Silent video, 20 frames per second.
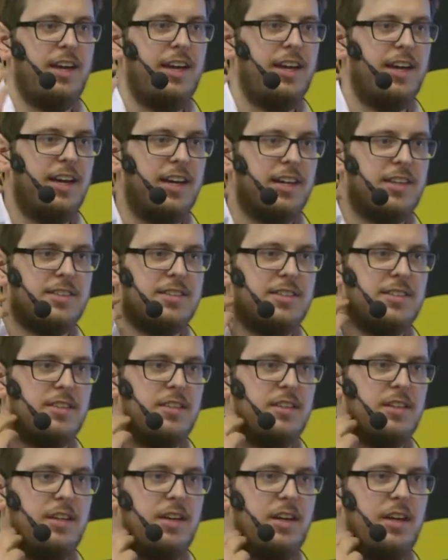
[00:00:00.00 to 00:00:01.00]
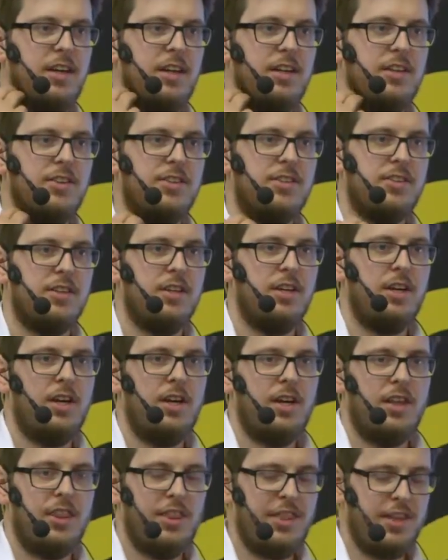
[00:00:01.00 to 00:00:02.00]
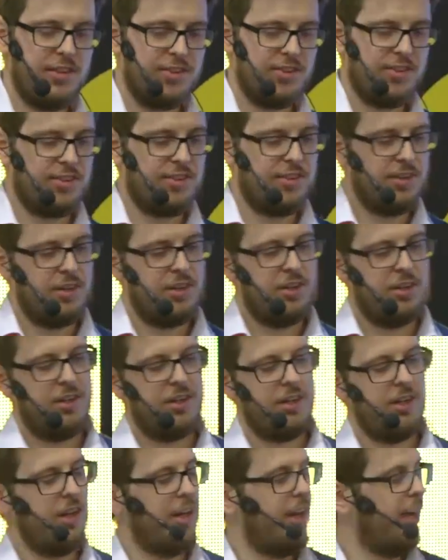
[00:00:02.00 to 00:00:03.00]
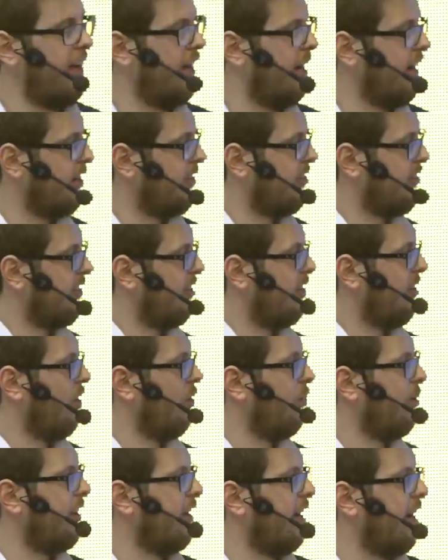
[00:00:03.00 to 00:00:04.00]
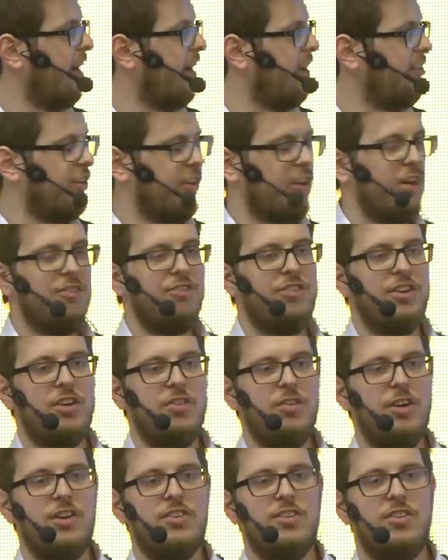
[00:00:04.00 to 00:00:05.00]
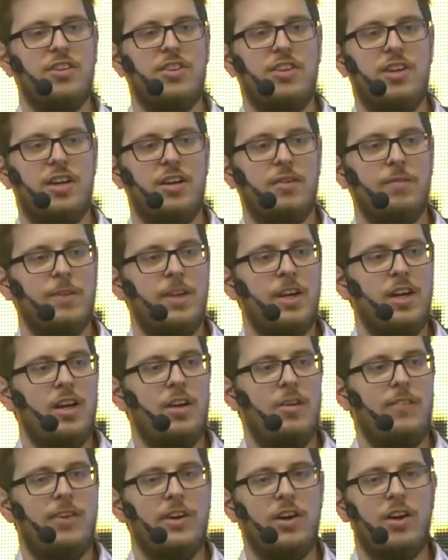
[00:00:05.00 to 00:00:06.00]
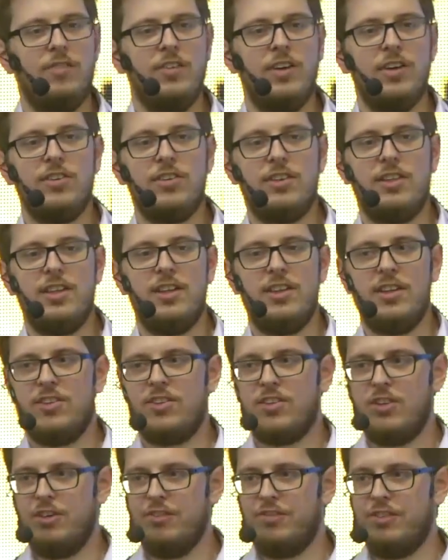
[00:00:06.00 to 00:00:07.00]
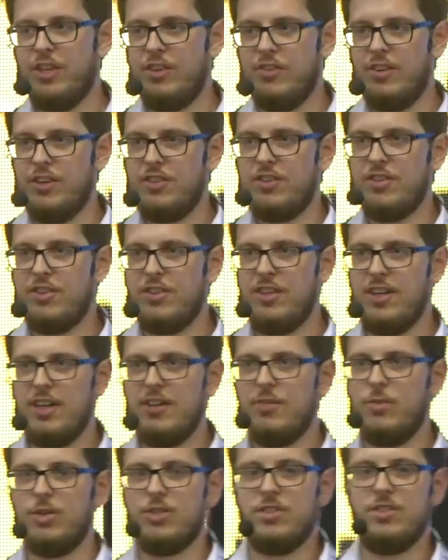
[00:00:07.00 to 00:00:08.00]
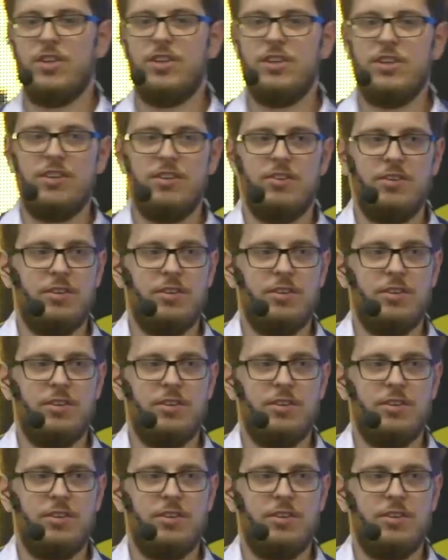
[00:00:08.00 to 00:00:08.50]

AX, and this AX already has a configuration thing. But obviously this configuration thing was not